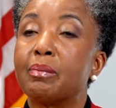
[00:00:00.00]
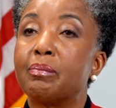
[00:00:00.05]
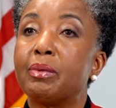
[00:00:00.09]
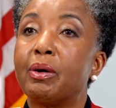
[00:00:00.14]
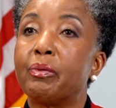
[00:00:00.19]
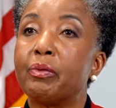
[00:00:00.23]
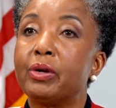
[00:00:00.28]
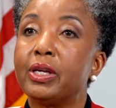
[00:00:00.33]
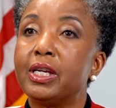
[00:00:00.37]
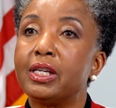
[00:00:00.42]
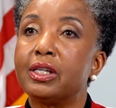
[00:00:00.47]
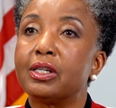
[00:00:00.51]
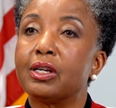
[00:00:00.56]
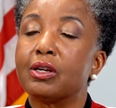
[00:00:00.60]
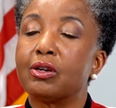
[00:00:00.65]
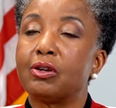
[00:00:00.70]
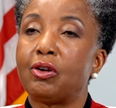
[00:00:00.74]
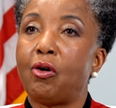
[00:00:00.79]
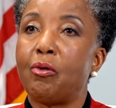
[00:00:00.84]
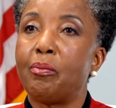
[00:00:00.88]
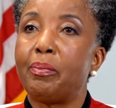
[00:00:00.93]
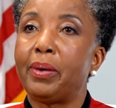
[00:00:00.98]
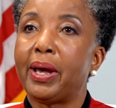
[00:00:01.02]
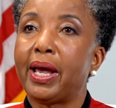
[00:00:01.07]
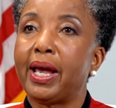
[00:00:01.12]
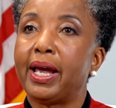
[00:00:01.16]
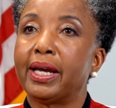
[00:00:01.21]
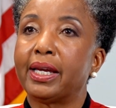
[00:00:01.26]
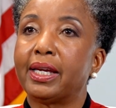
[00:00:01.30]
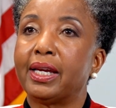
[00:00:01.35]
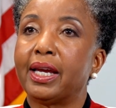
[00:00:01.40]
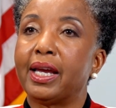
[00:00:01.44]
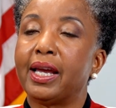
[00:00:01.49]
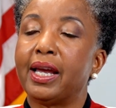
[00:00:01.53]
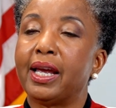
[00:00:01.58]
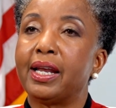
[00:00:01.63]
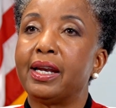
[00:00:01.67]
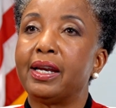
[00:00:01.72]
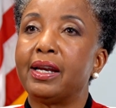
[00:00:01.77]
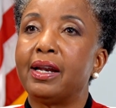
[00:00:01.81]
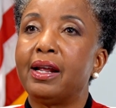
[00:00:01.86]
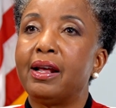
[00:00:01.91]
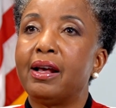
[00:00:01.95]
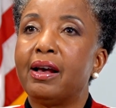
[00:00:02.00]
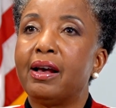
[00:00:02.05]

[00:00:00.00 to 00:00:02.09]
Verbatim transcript: but we need to go back and